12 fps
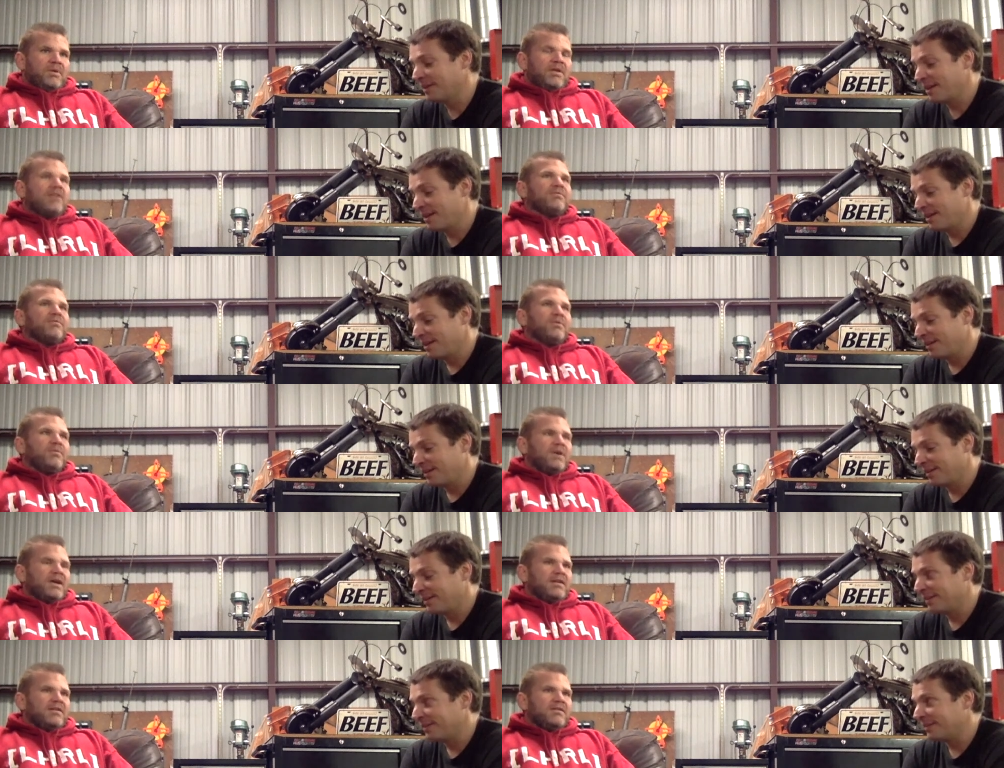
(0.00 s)
Speaker 1: let's
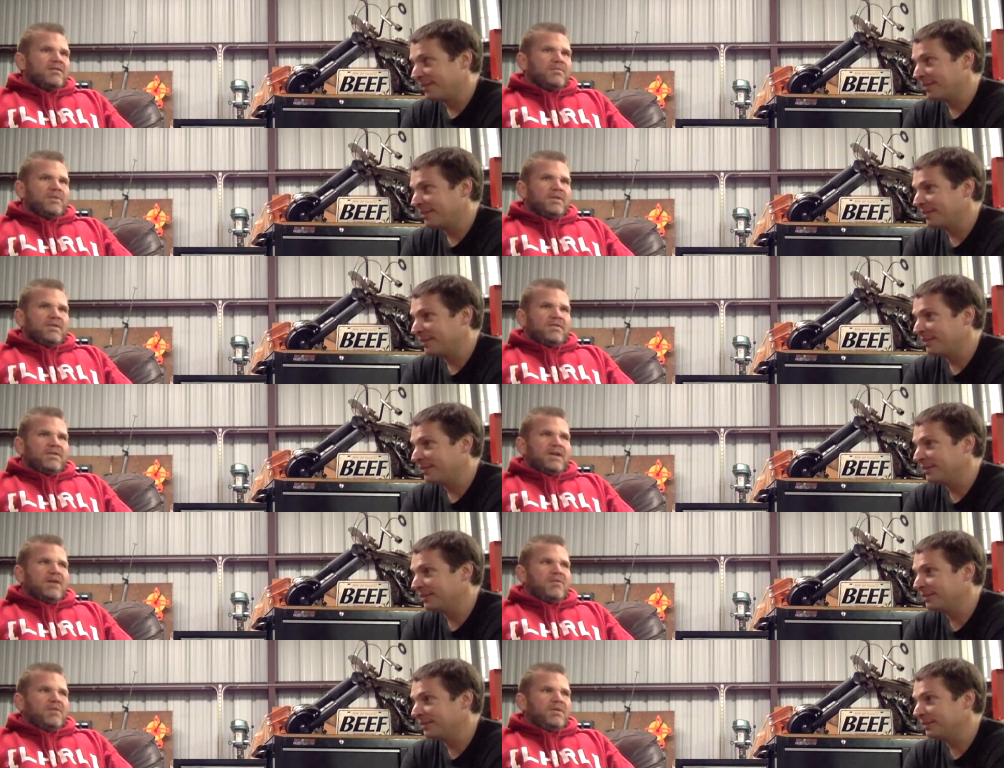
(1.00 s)
rewind a little bit to
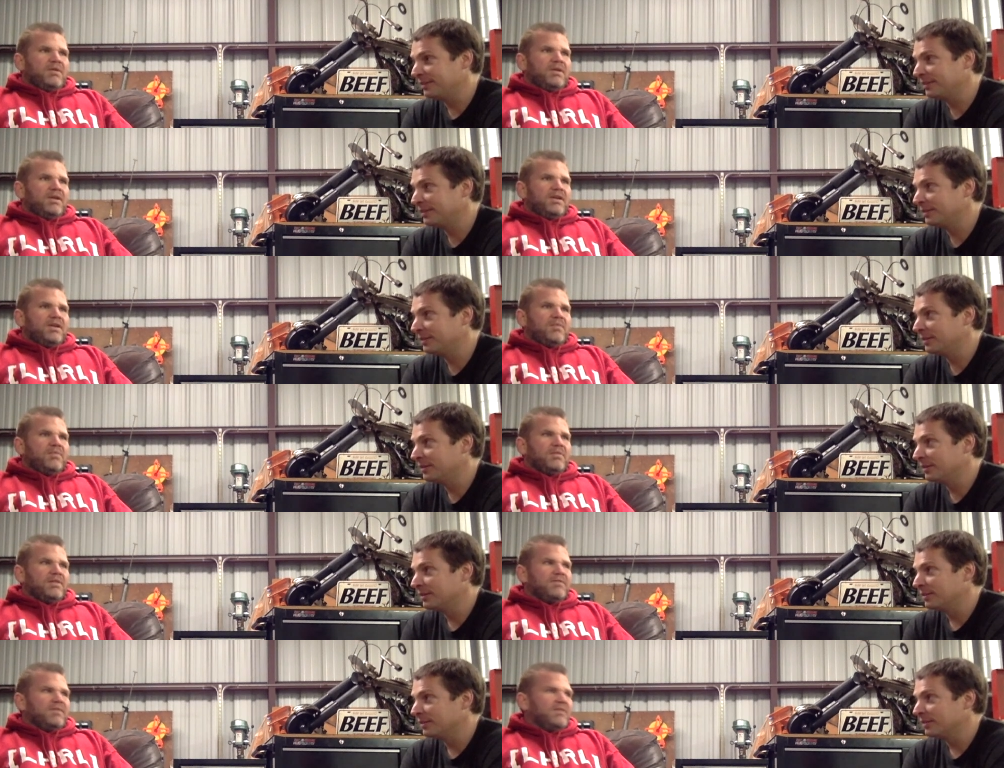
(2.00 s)
how we ended up
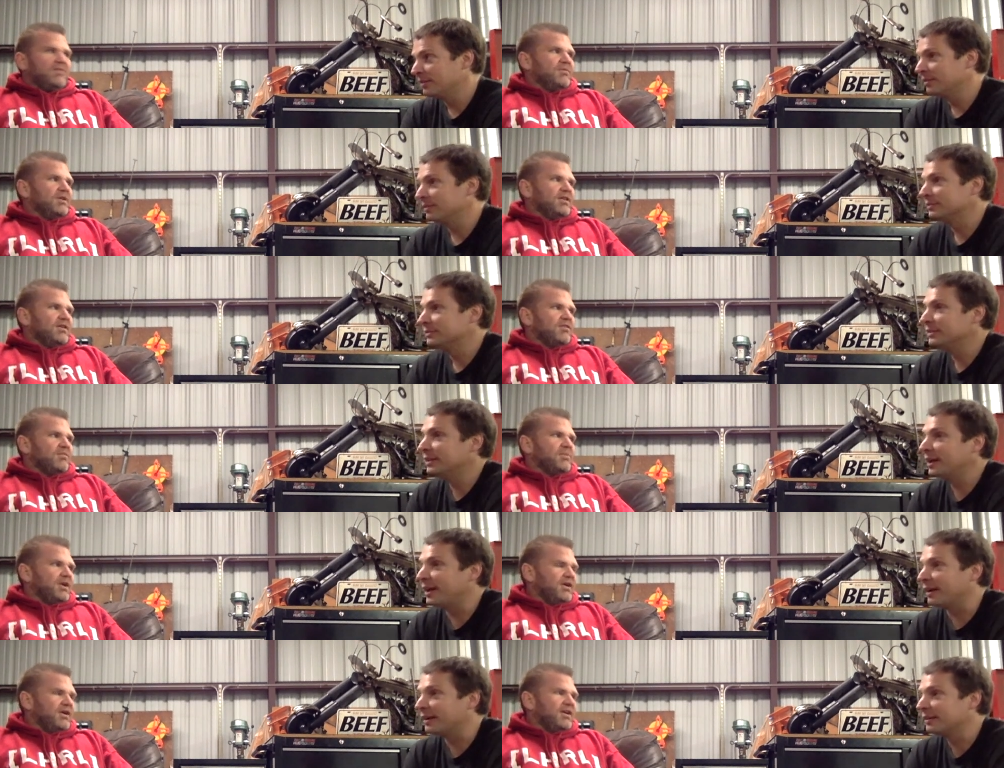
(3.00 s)
with lift heavy run long.
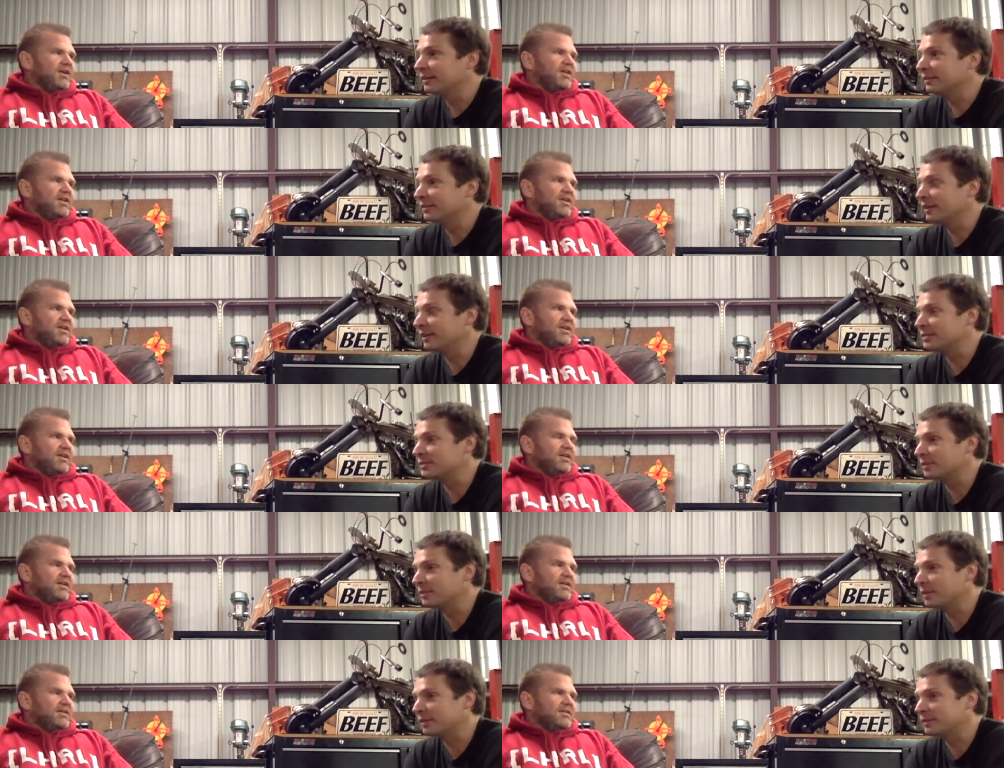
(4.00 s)
Yeah,
Speaker 2: yeah.
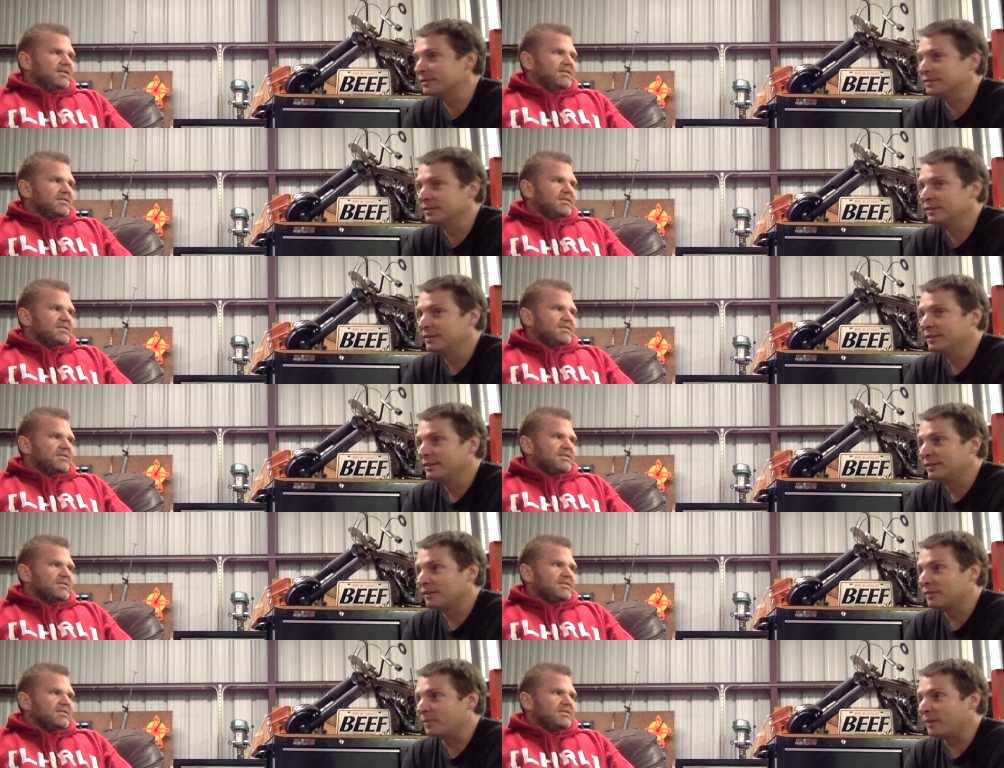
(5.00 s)
So that's
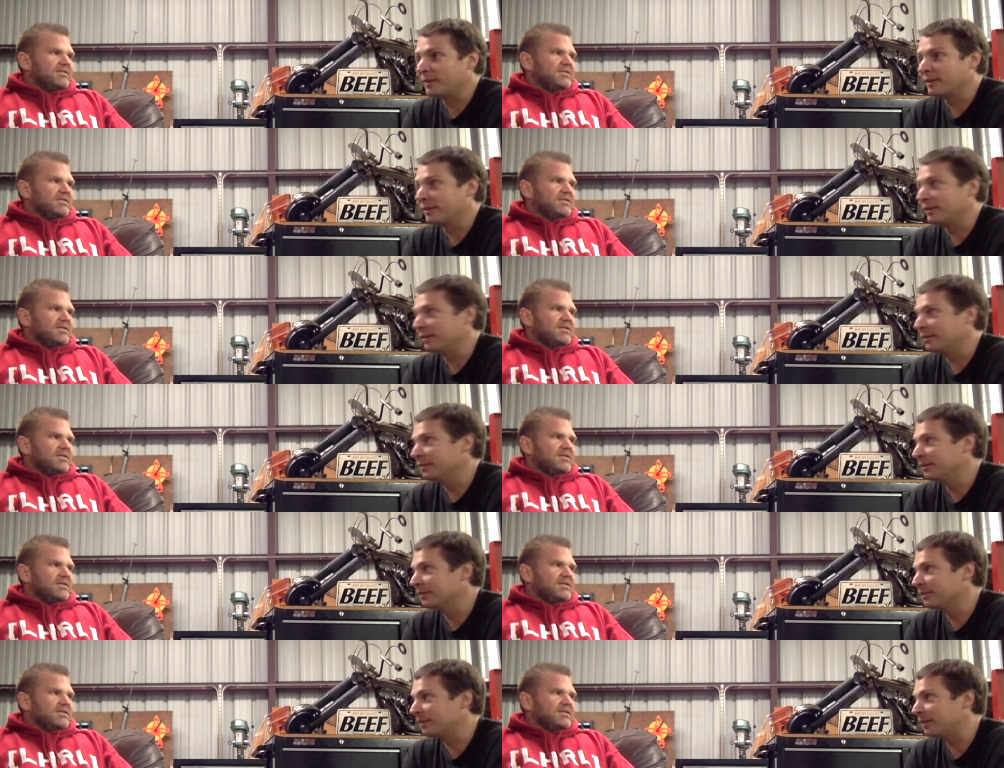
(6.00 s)
that's my thing.
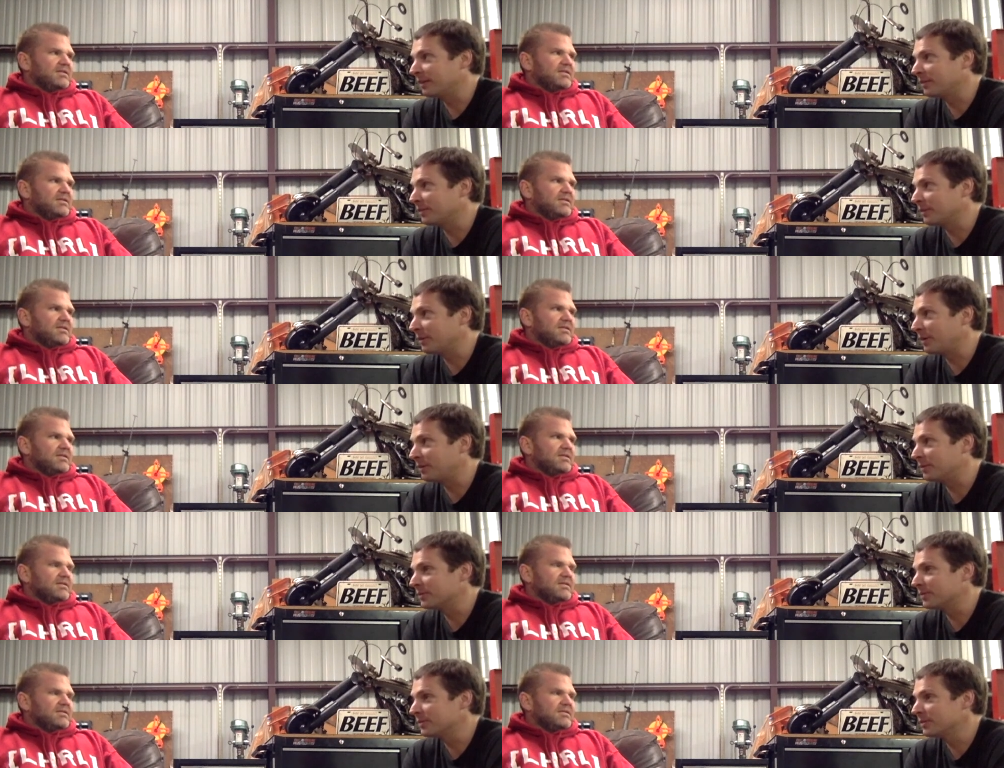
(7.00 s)
Like so, I
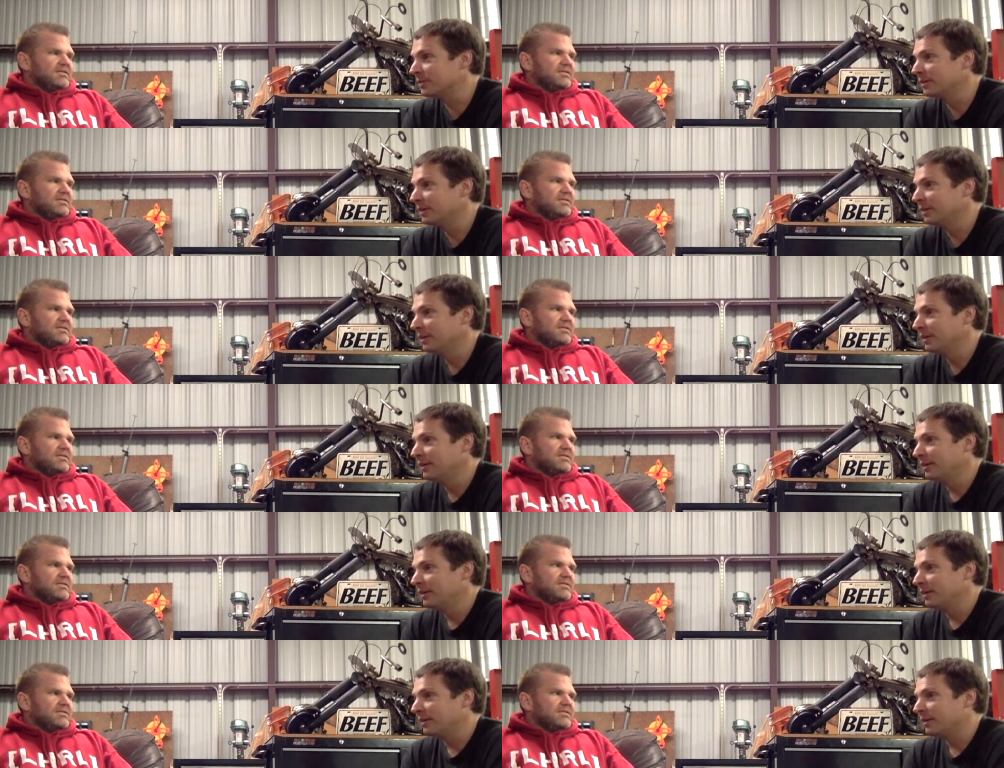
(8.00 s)
was
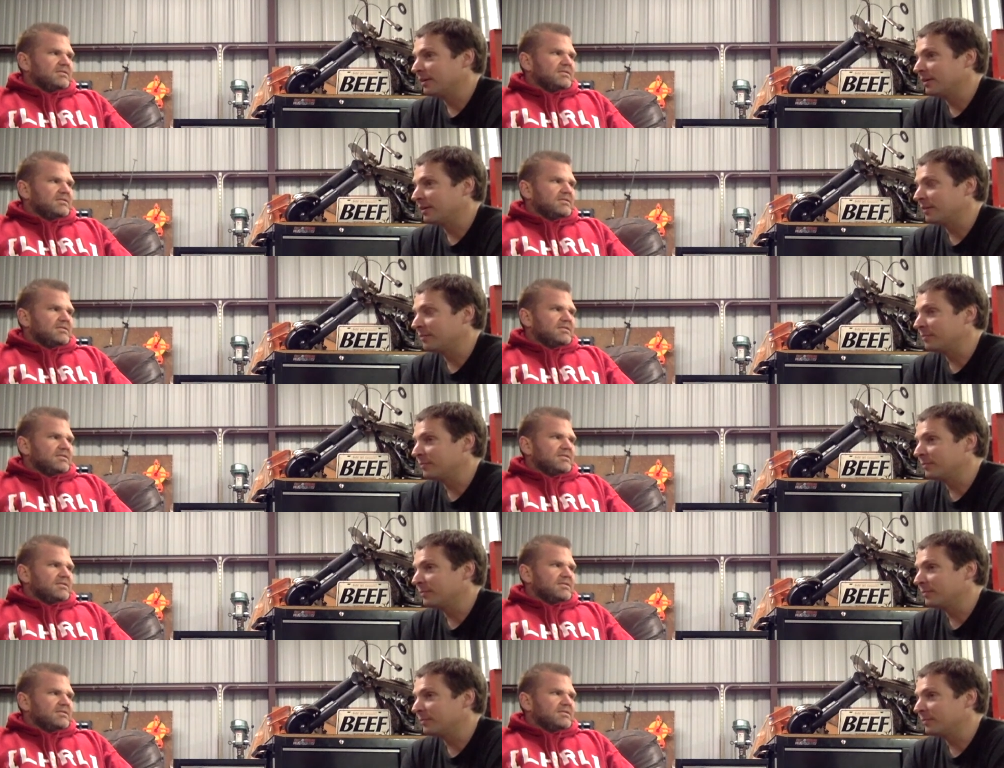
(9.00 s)
um,